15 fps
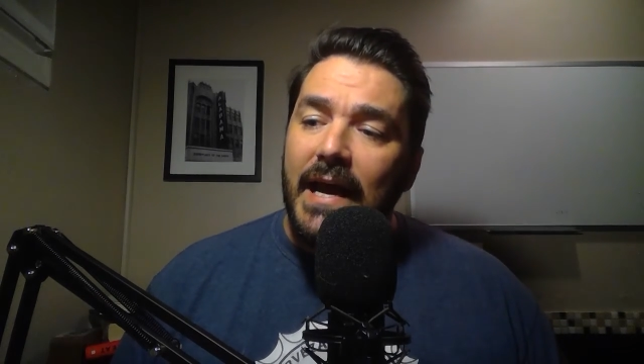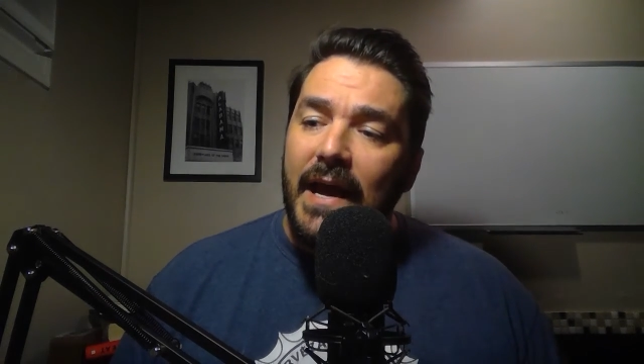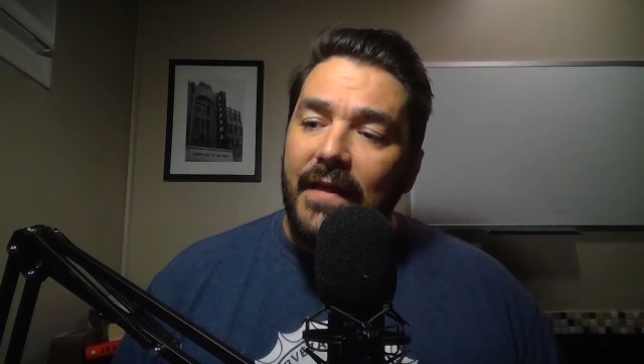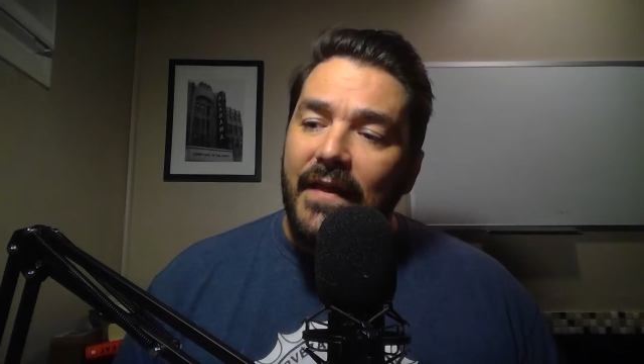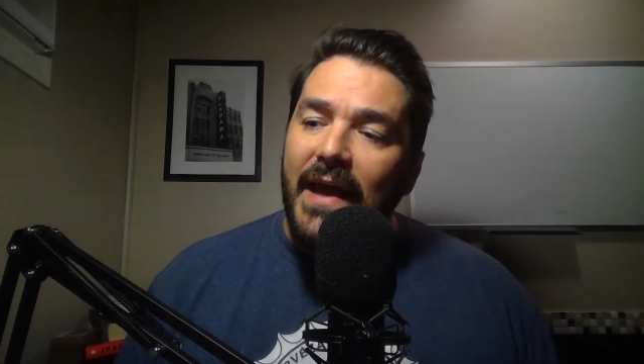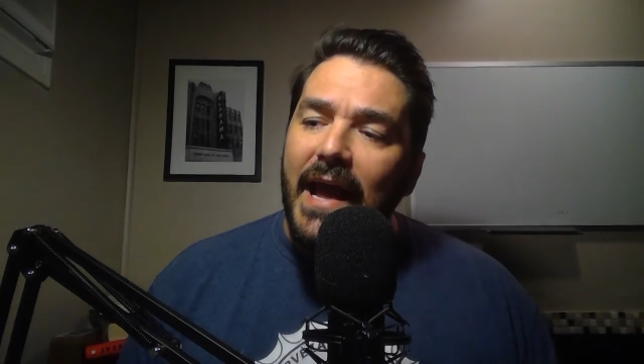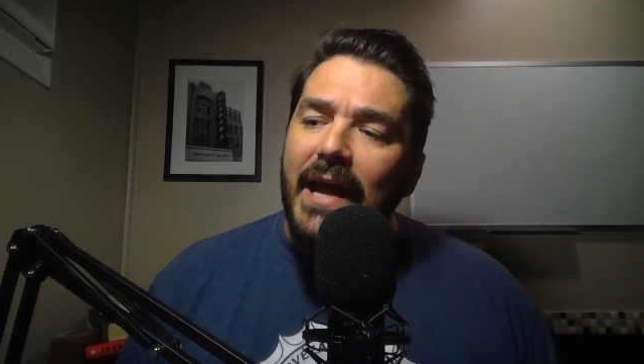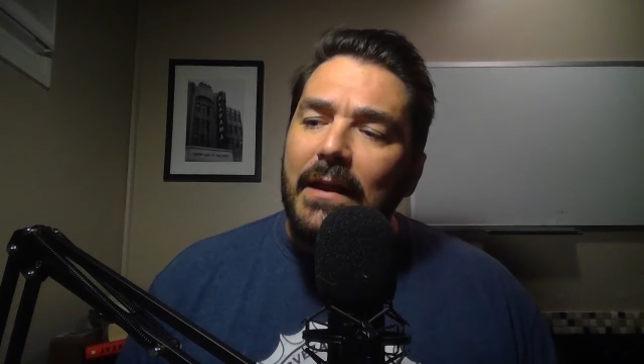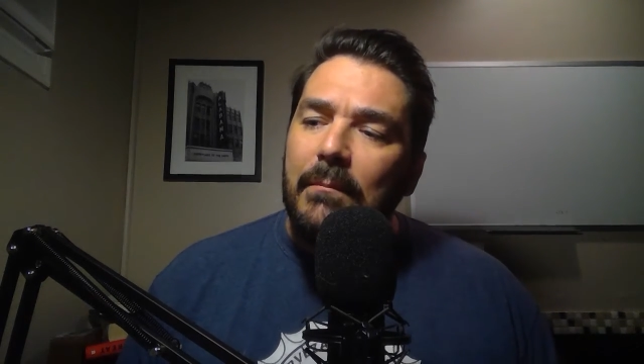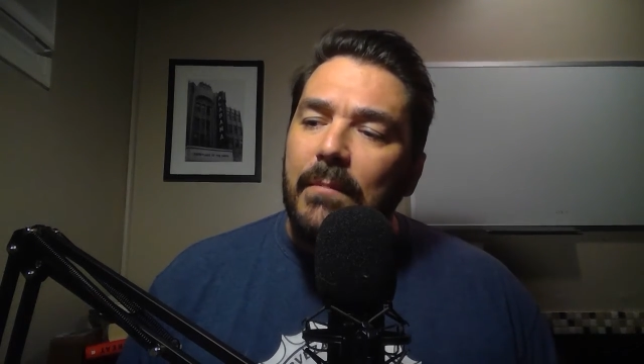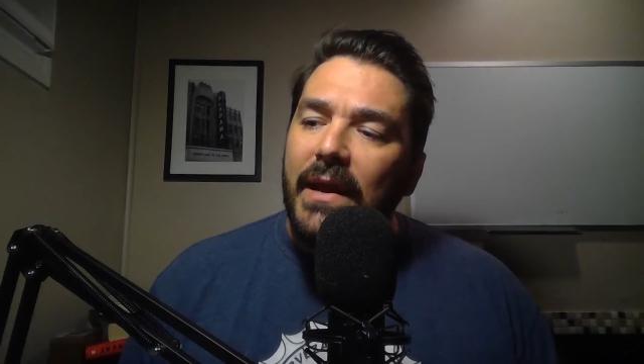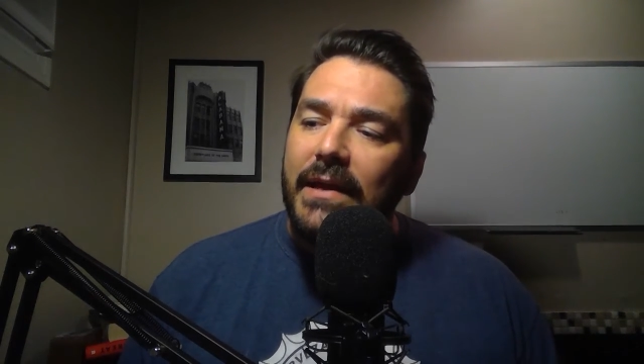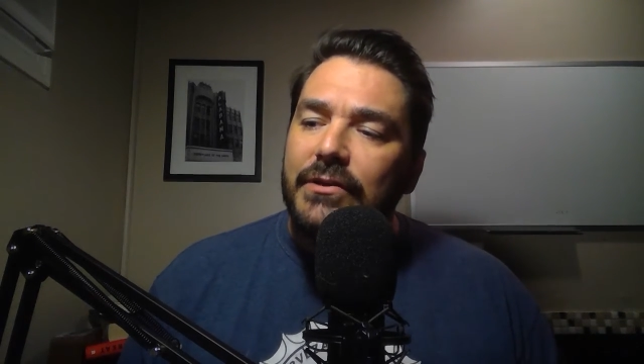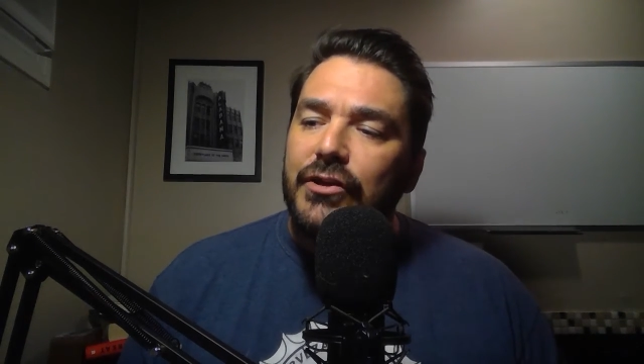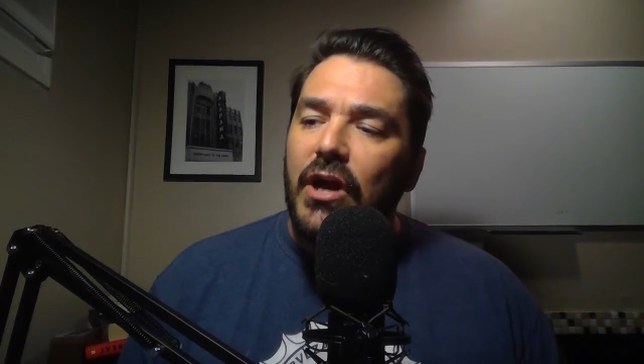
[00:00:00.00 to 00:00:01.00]
and they had to
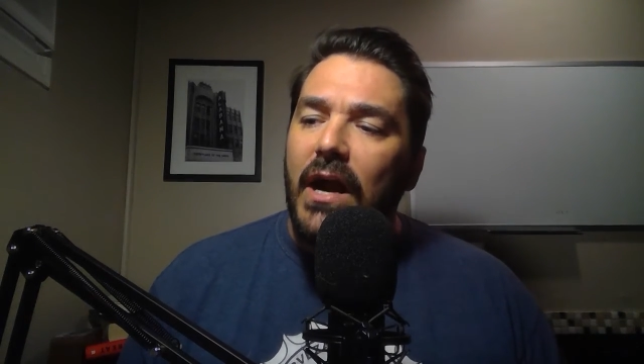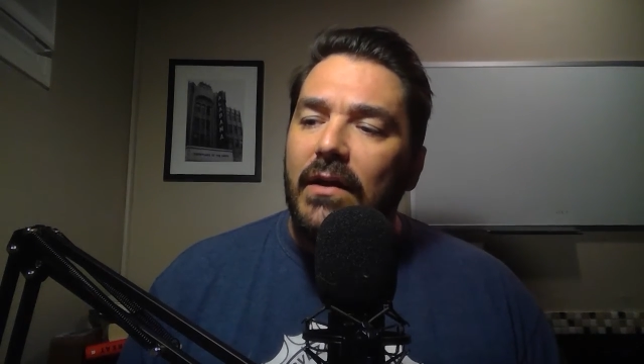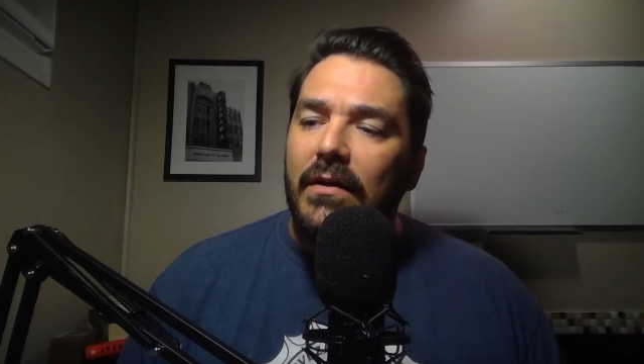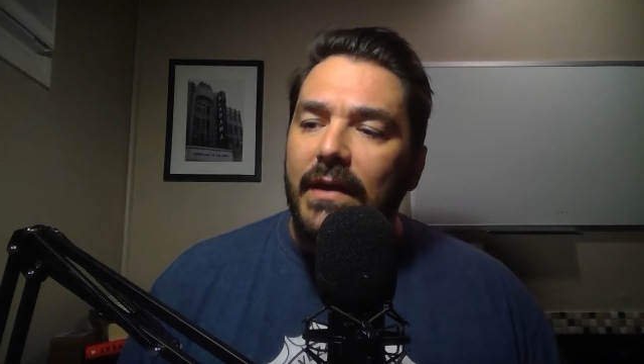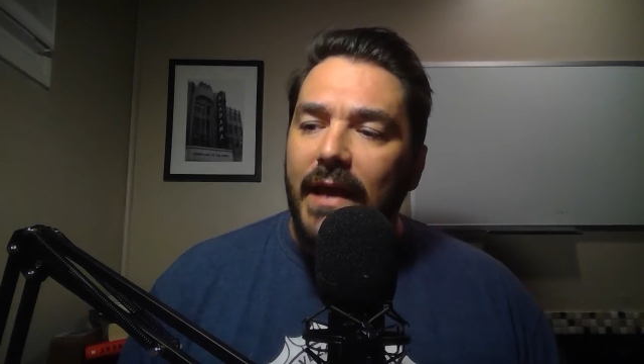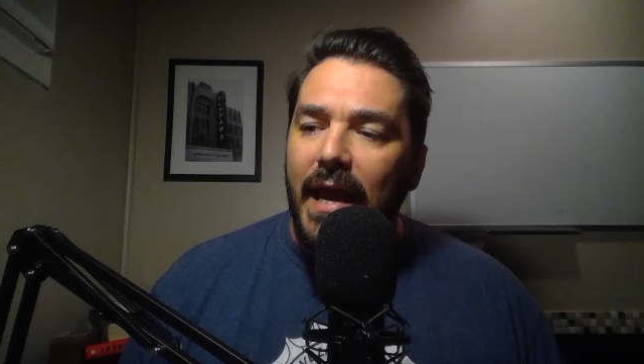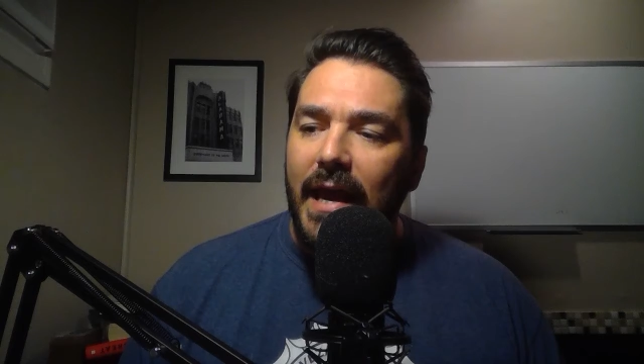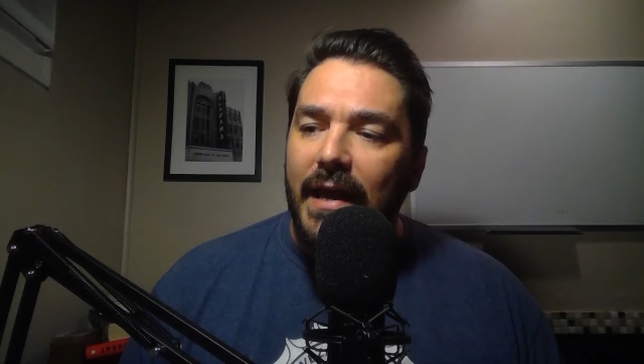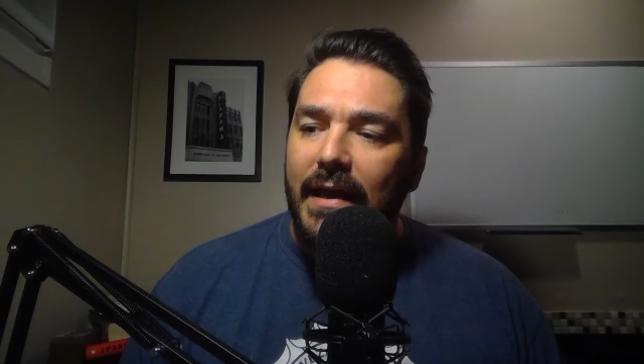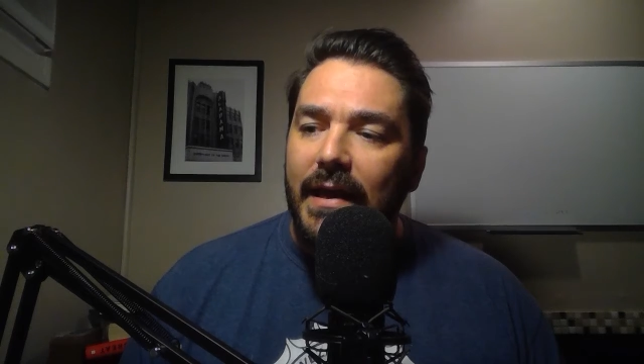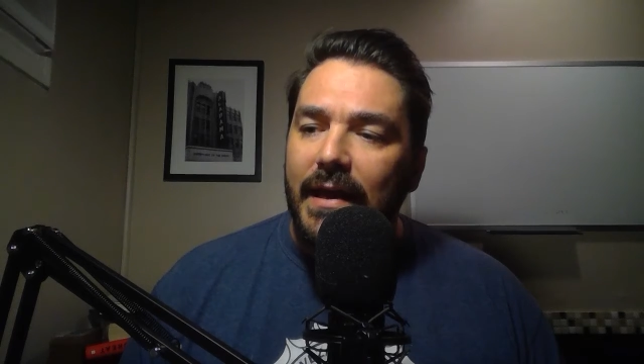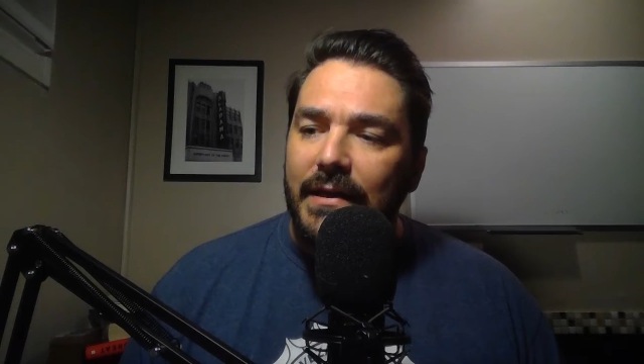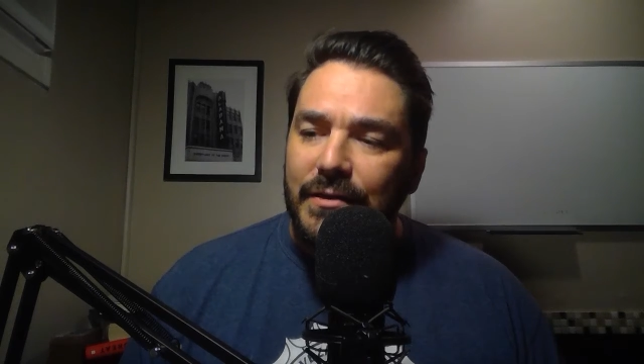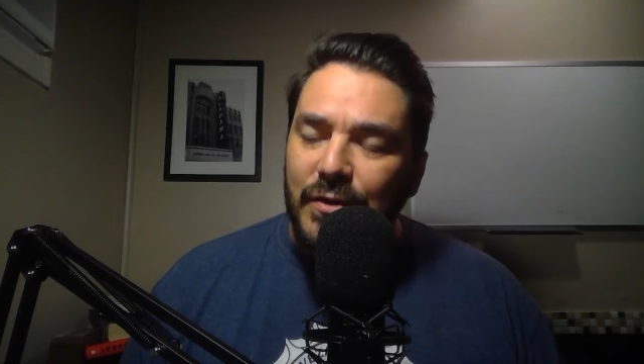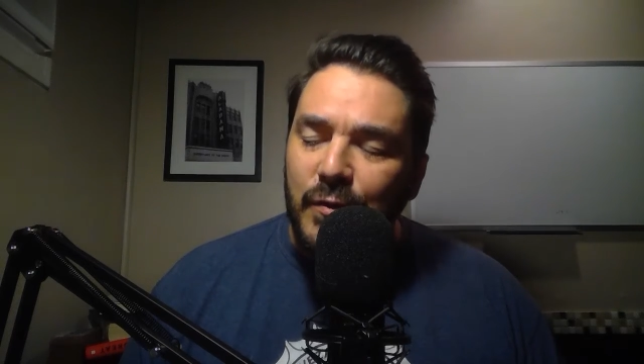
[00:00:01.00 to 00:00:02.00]
bake chocolate cake
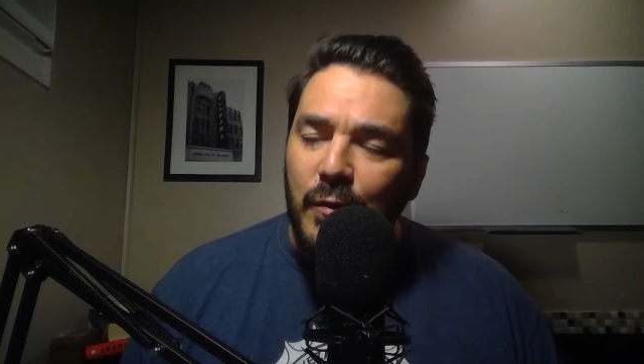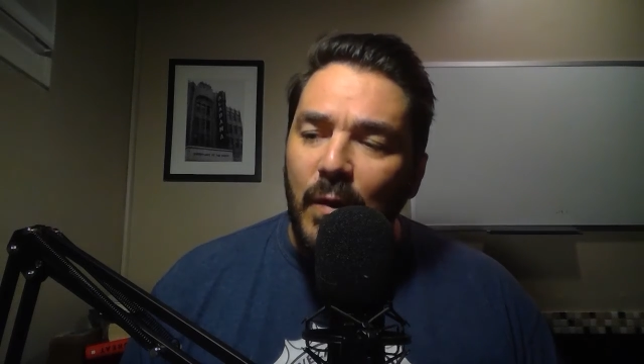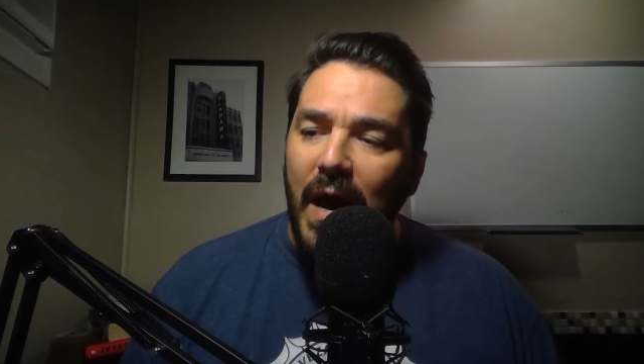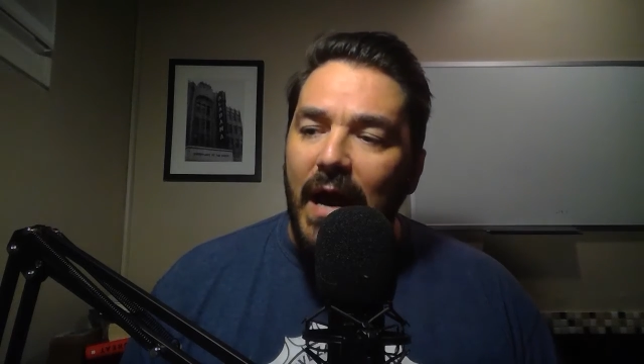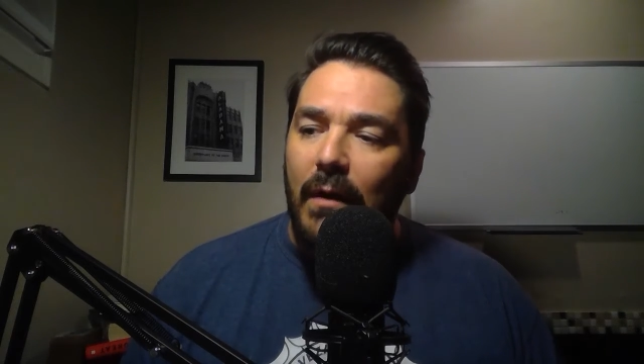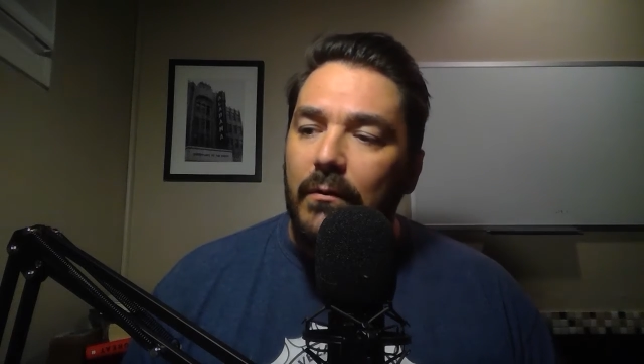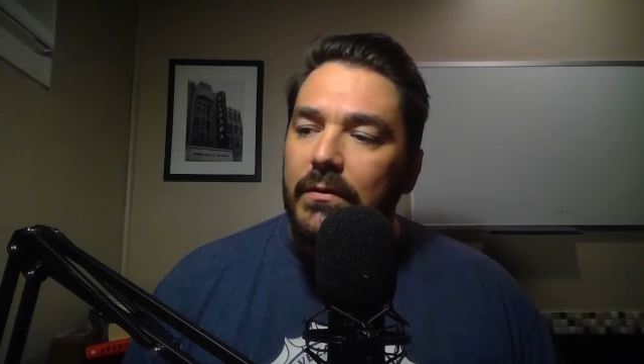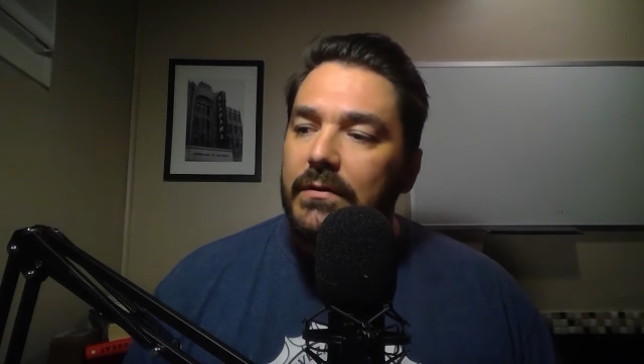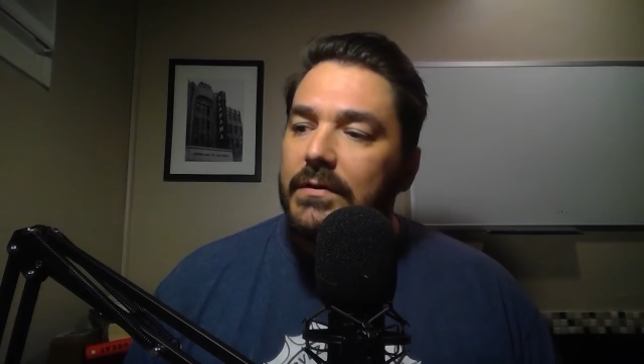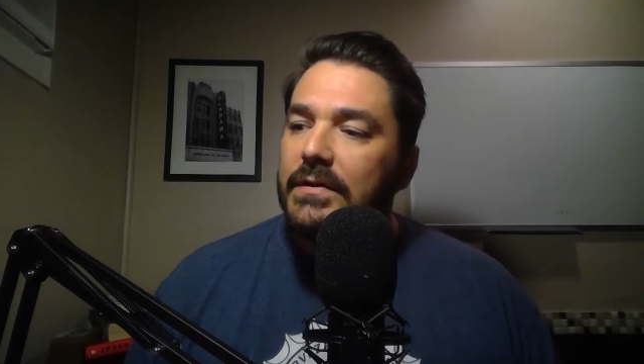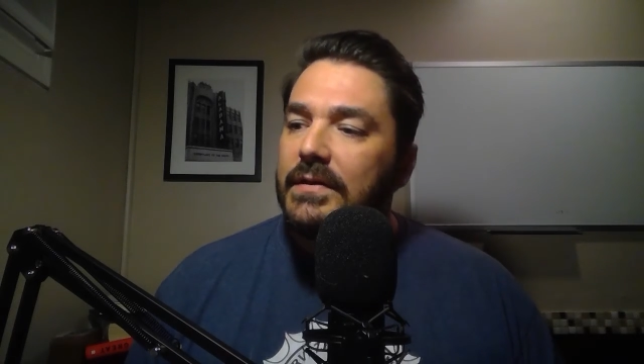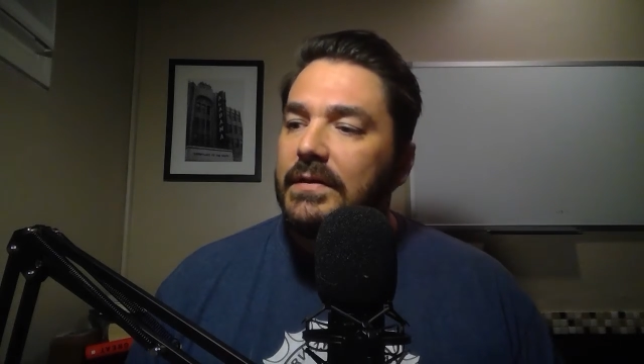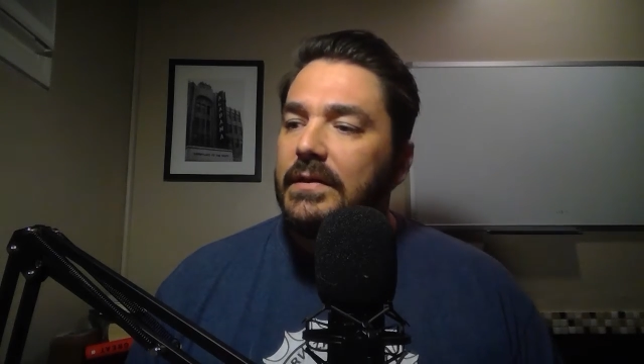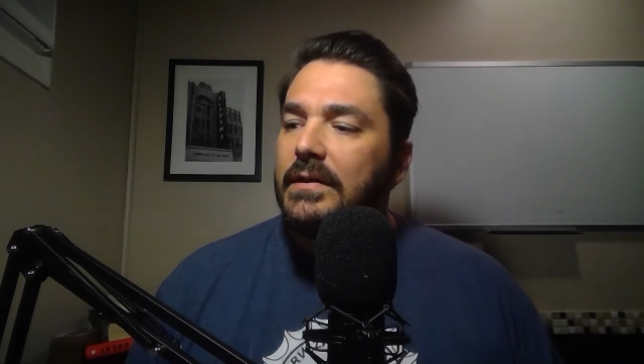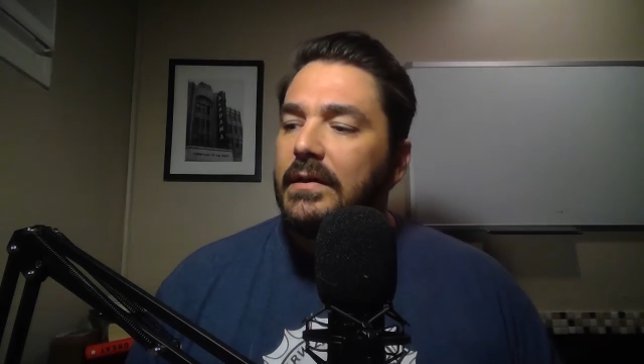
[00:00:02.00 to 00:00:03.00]
in 2
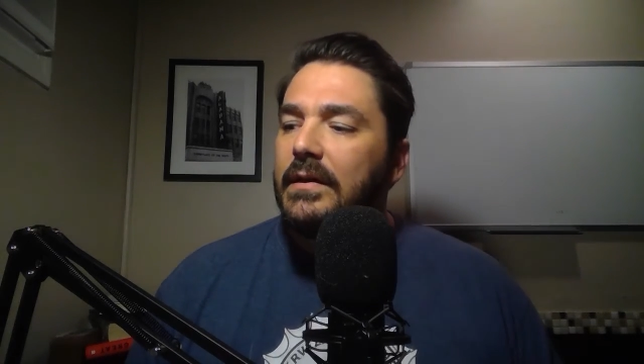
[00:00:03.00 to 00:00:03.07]
hours